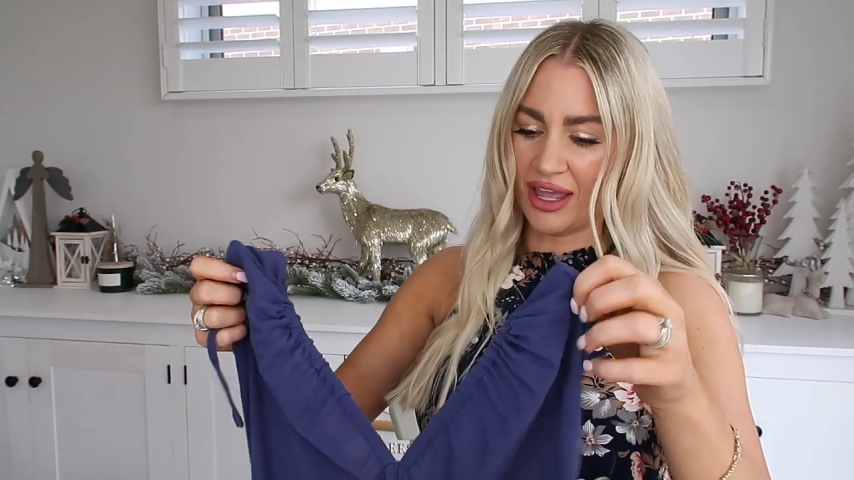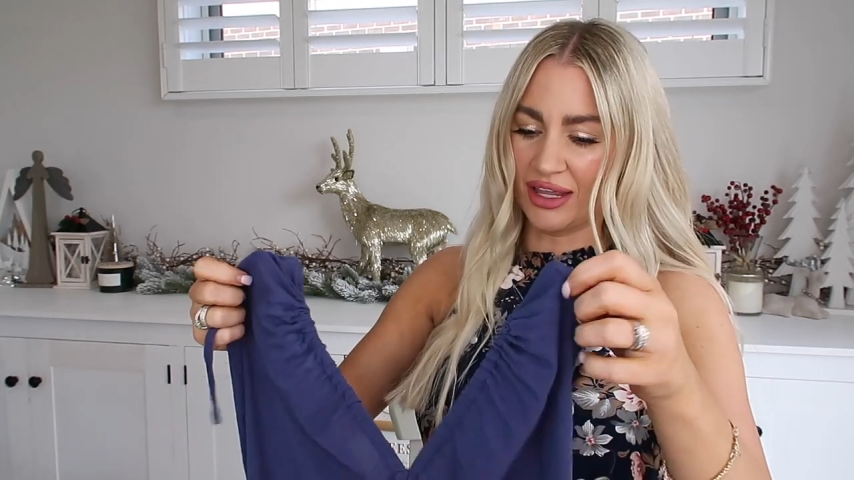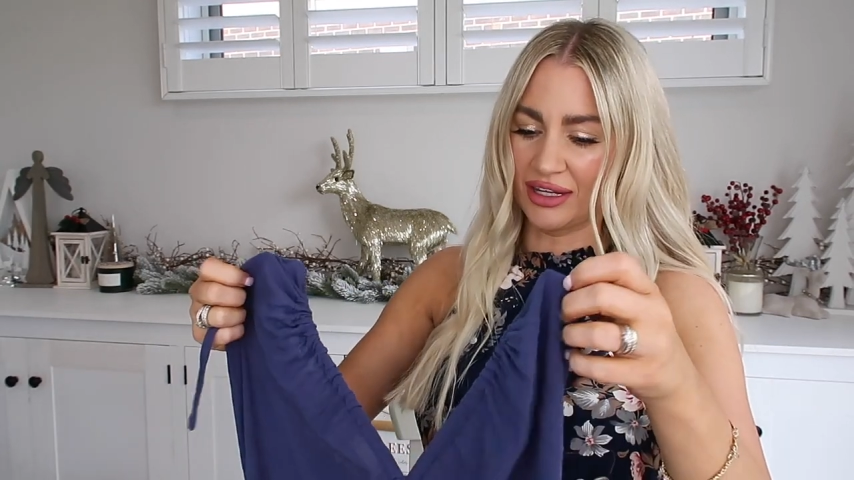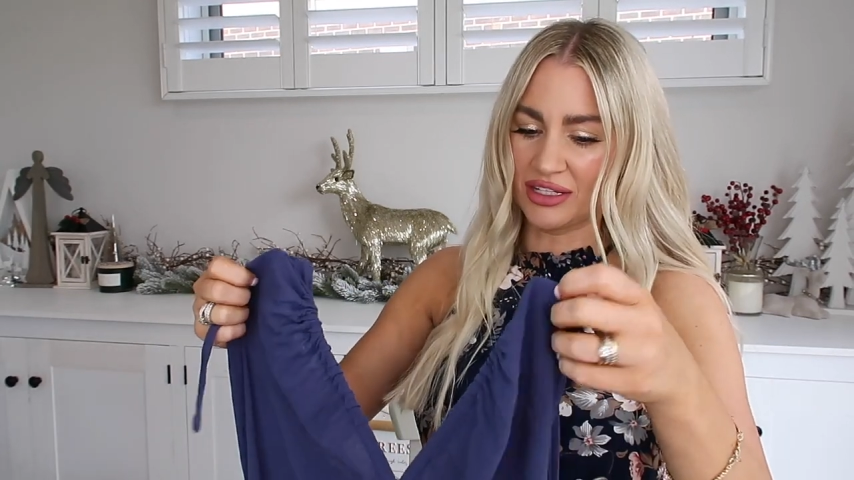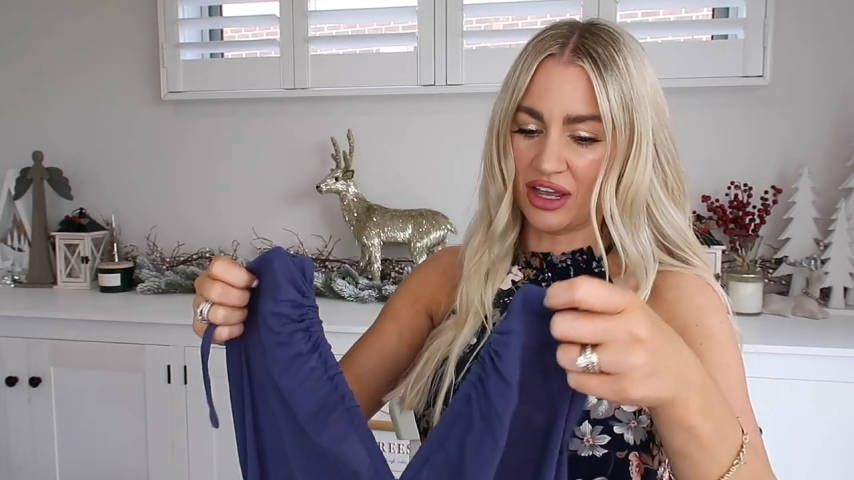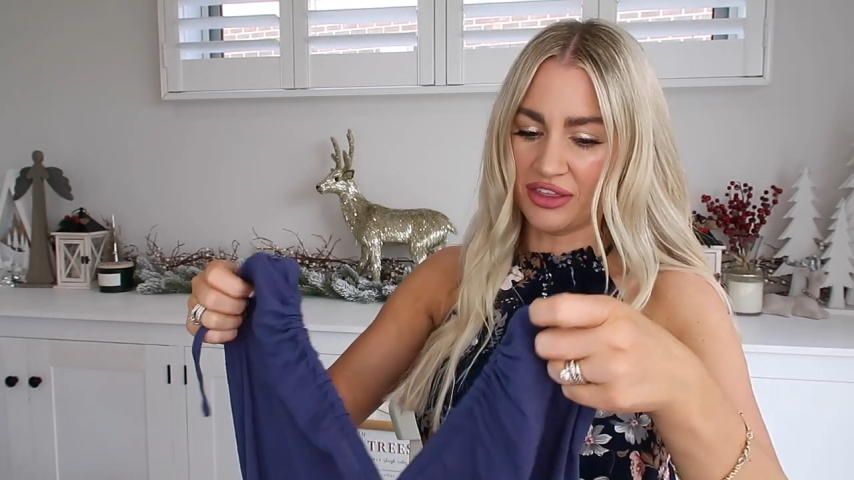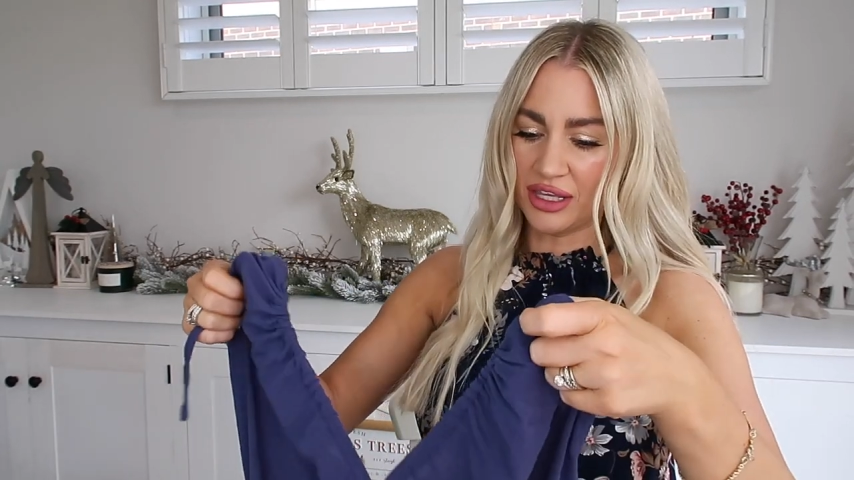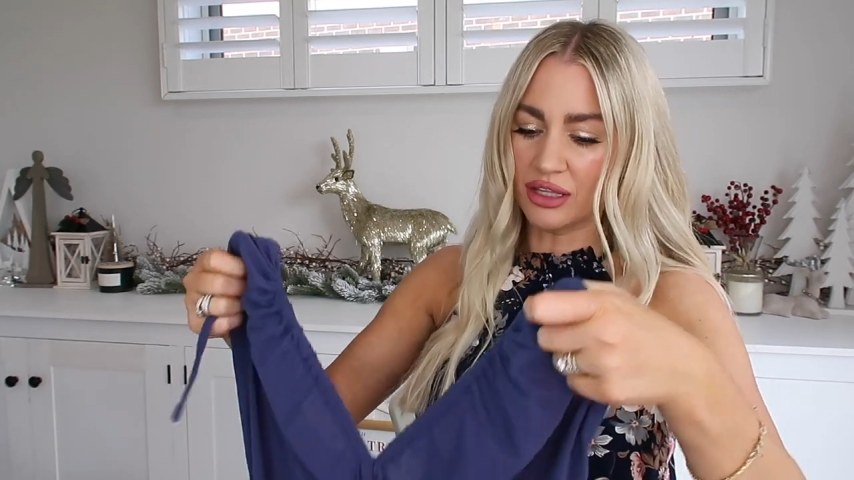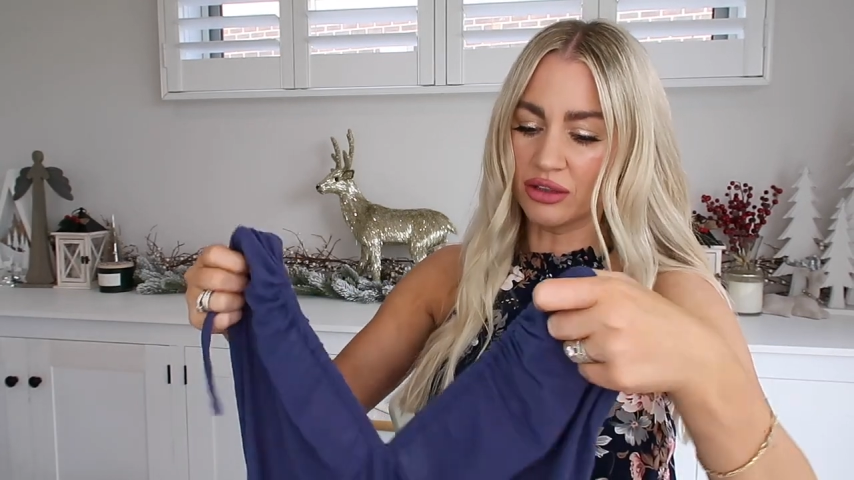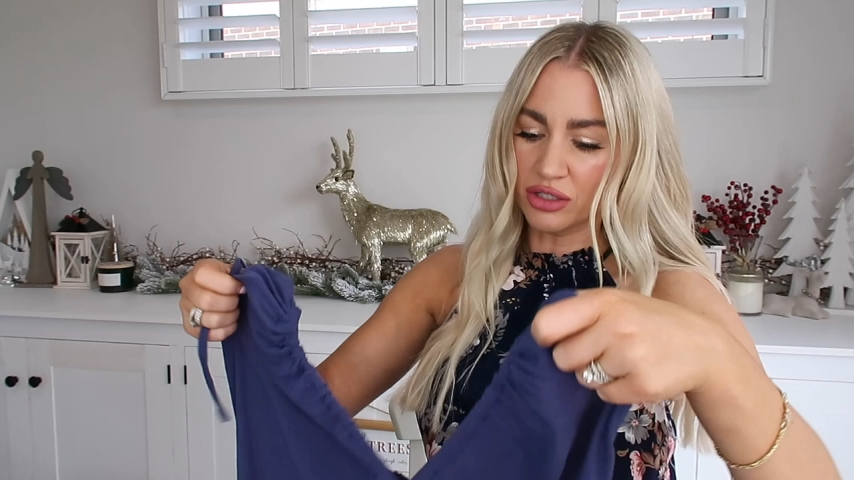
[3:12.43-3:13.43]
and I
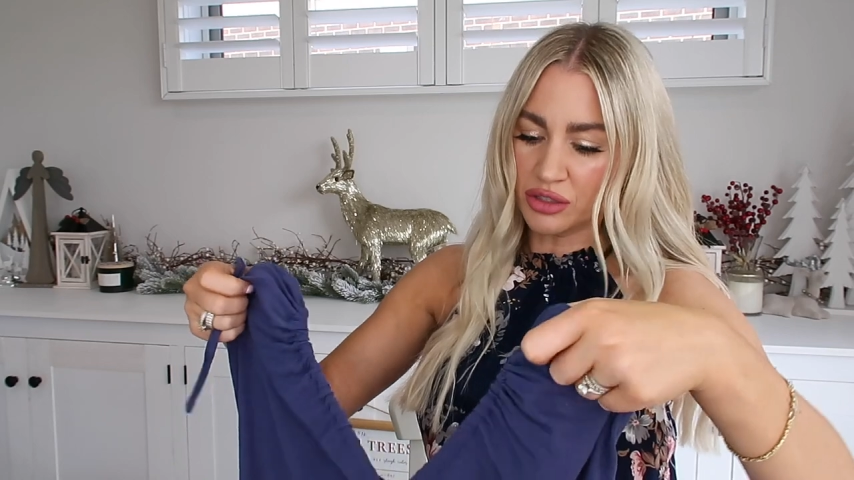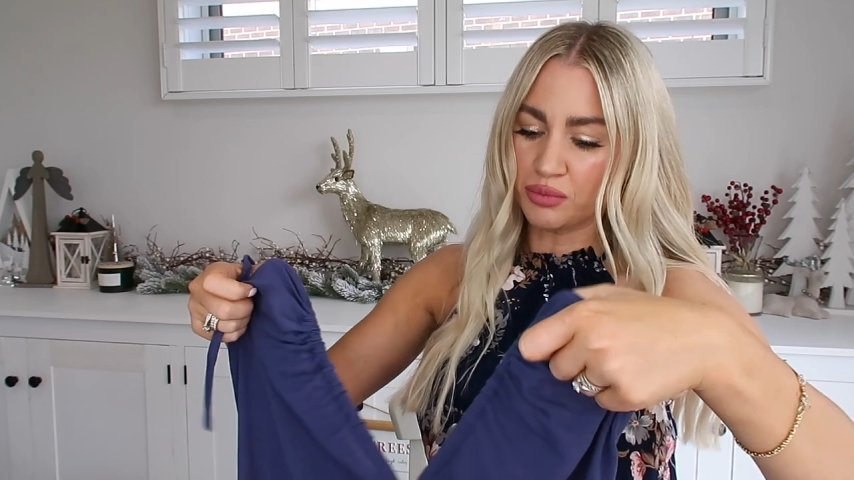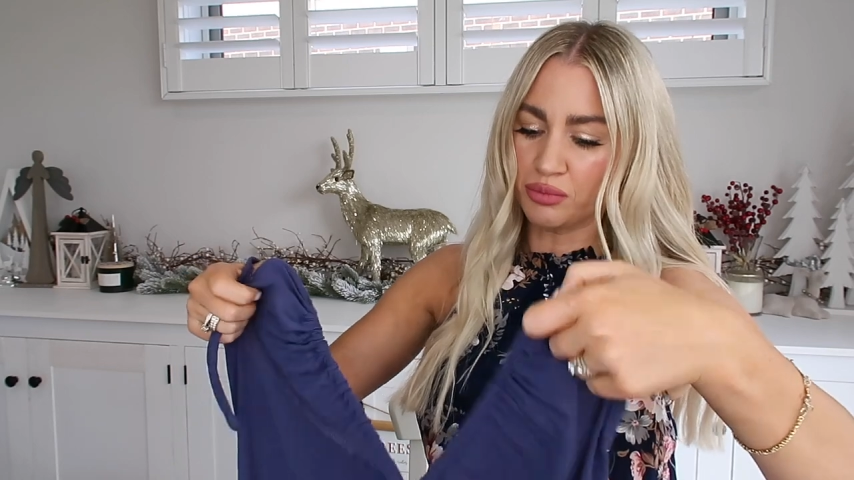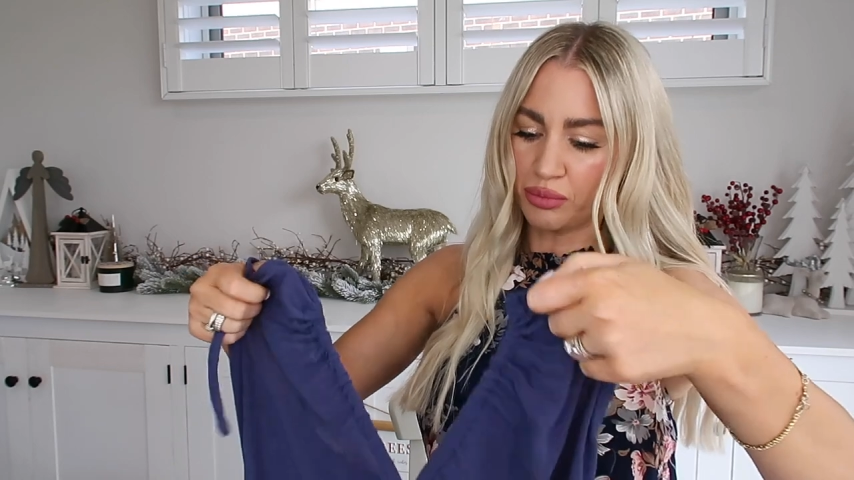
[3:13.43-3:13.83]
think it looked